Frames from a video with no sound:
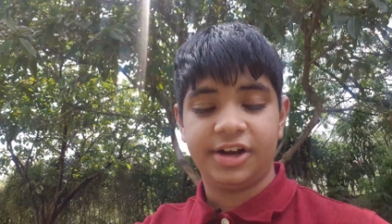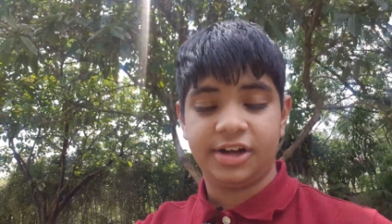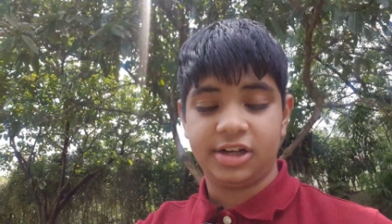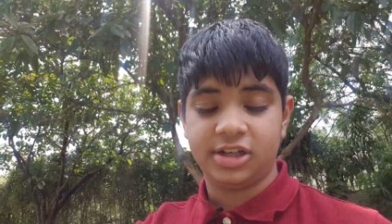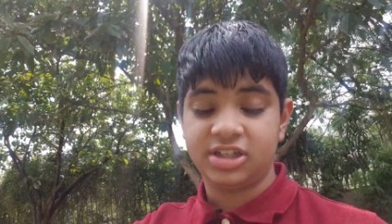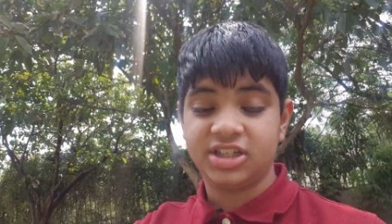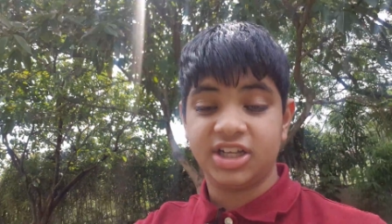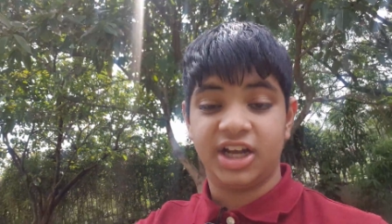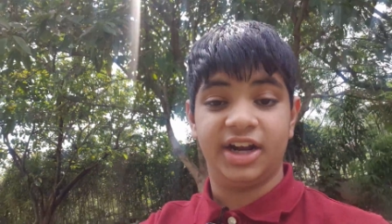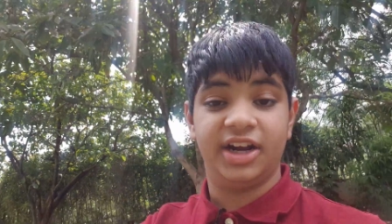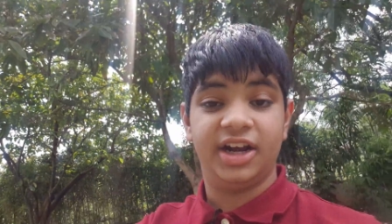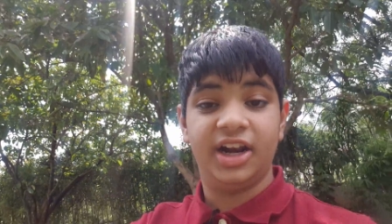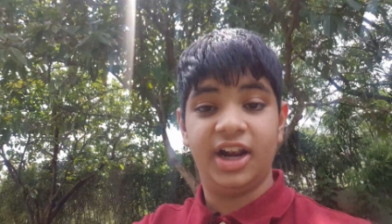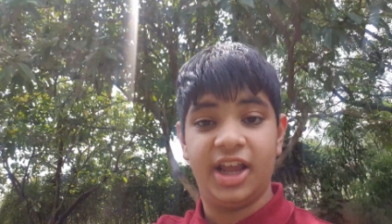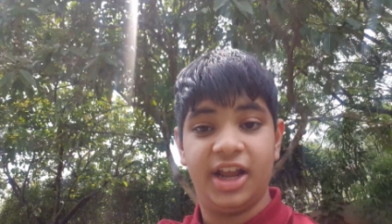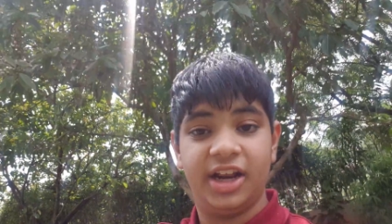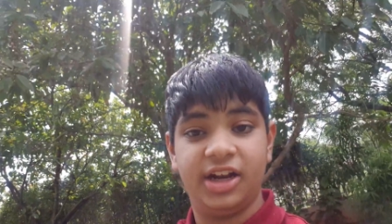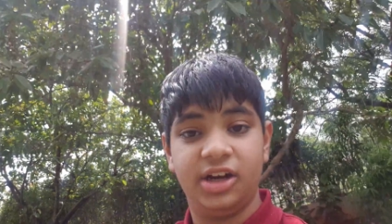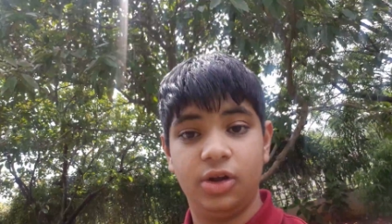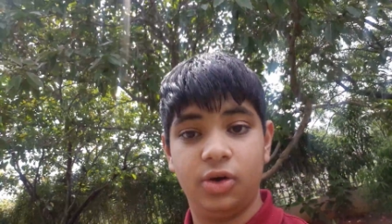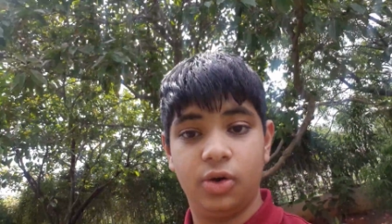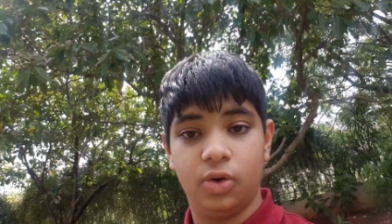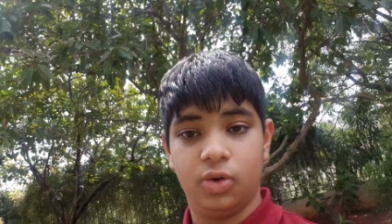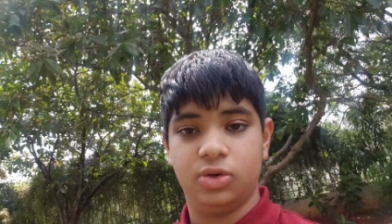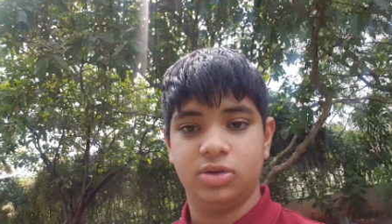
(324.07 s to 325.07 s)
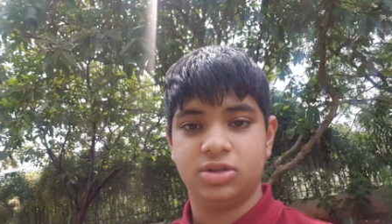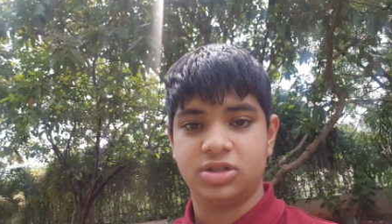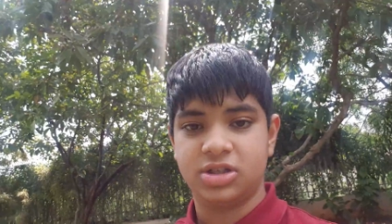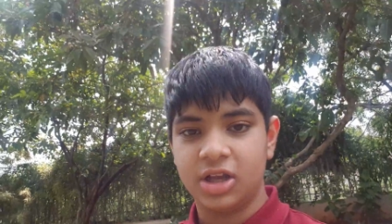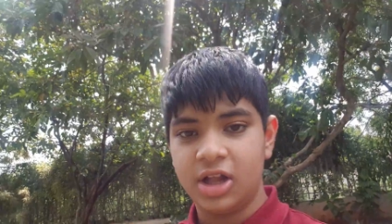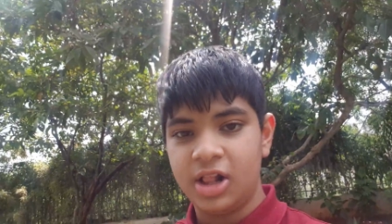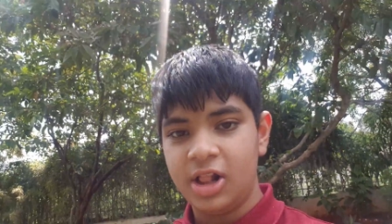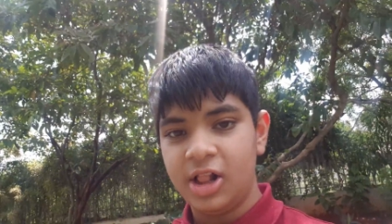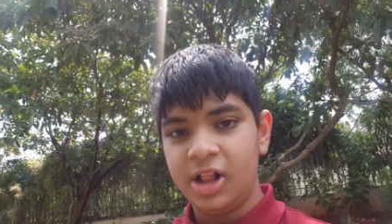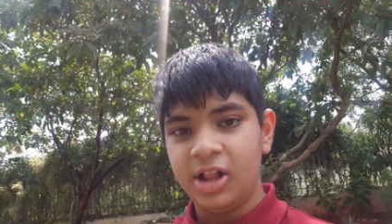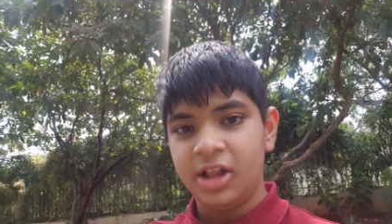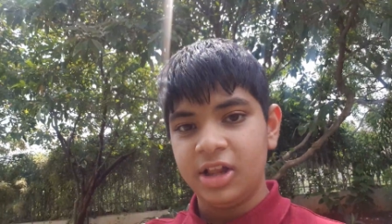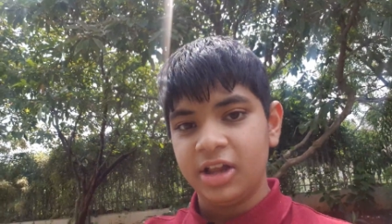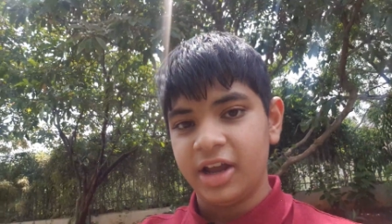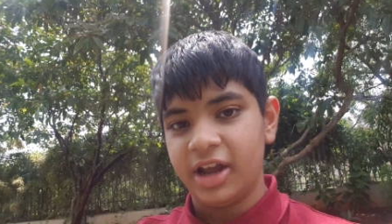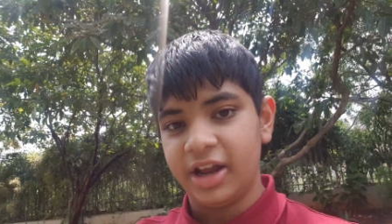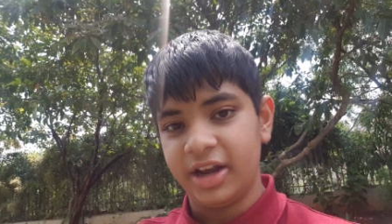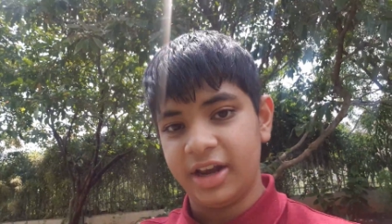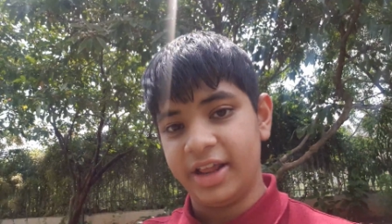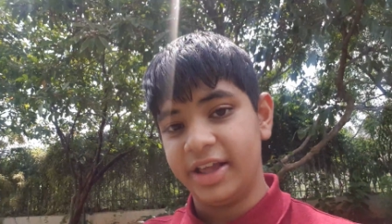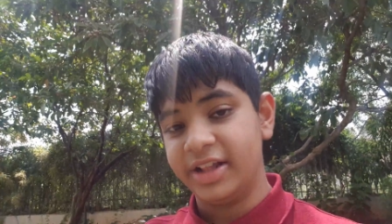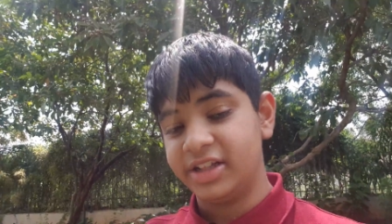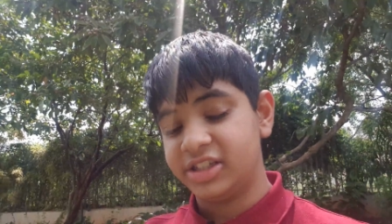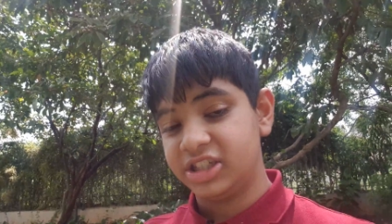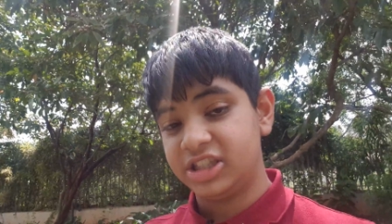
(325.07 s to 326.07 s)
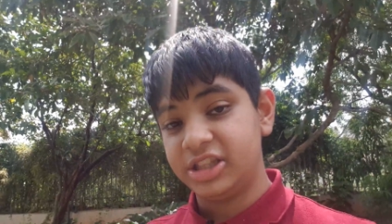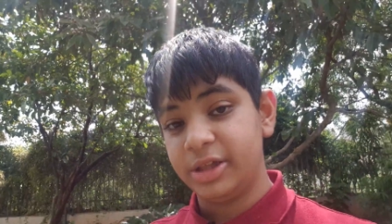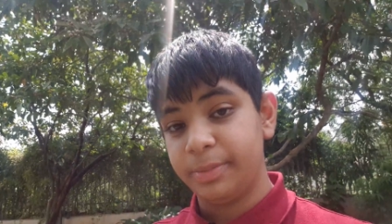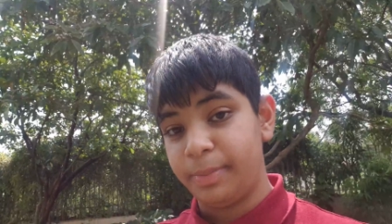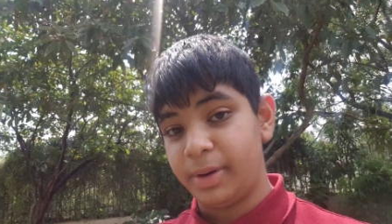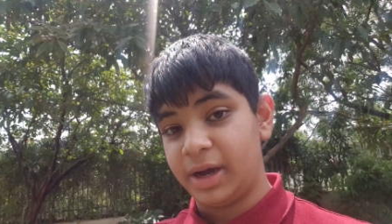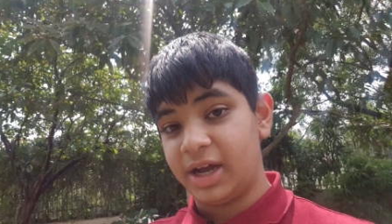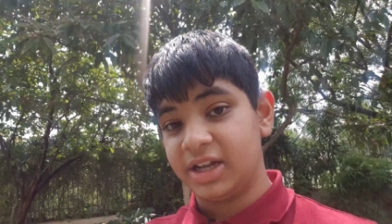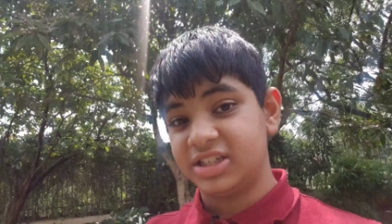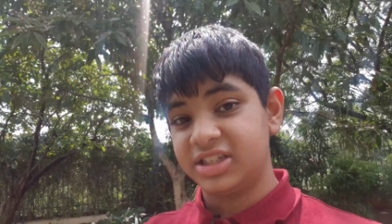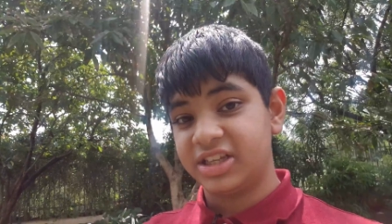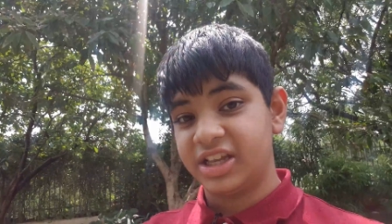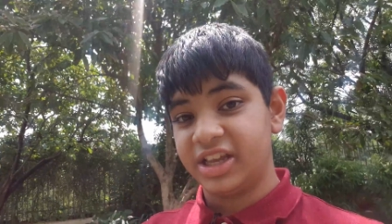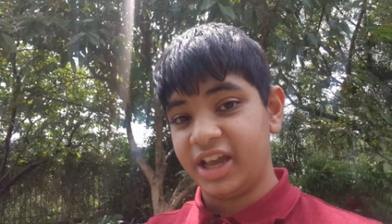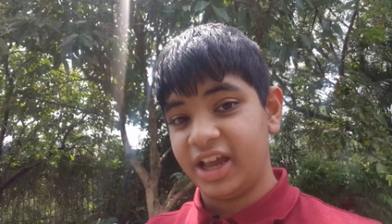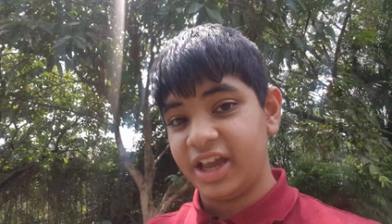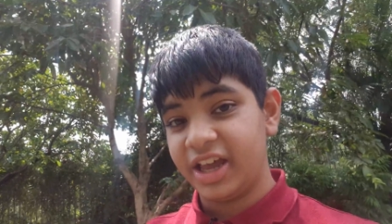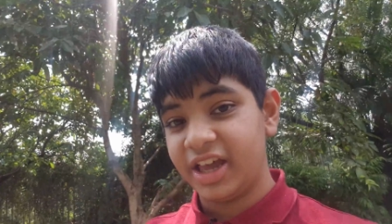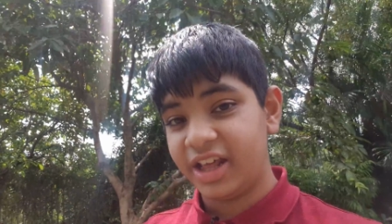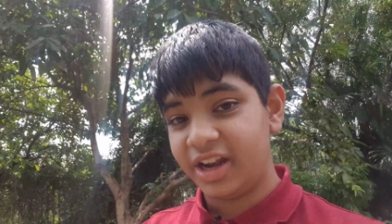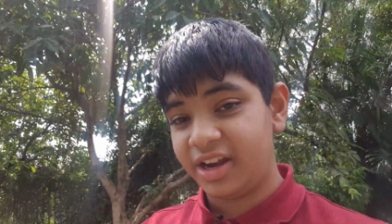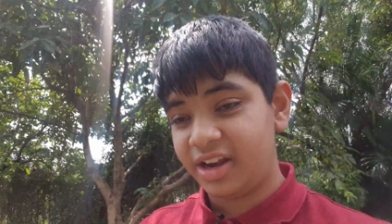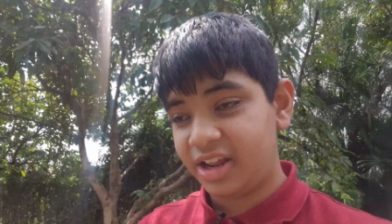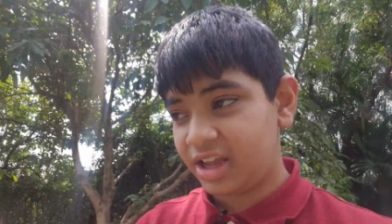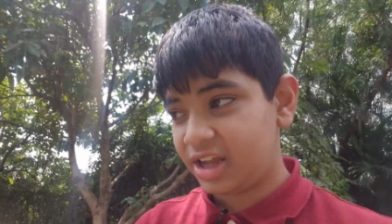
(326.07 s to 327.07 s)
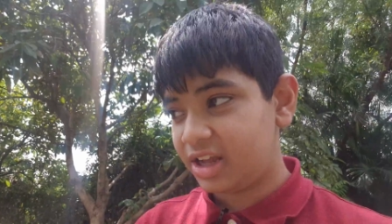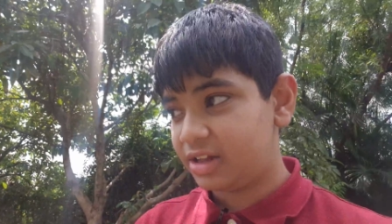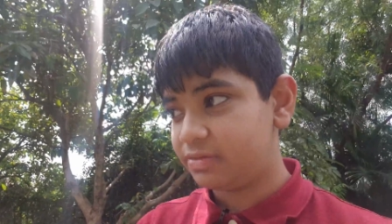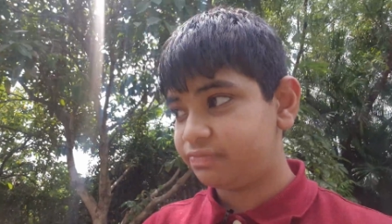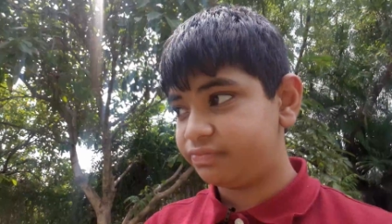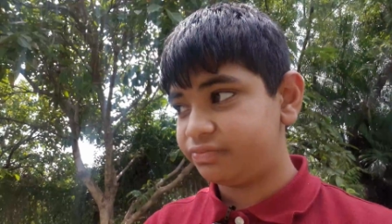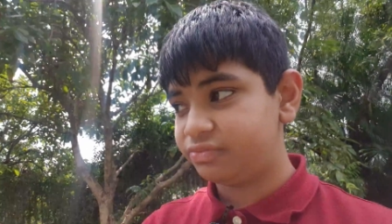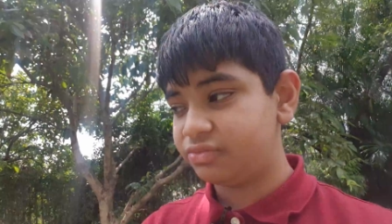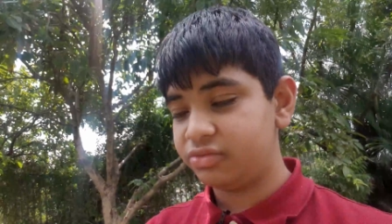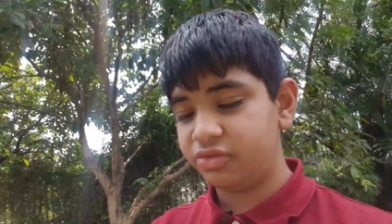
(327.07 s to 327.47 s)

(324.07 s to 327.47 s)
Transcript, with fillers: sunlight goes and hits the basking area.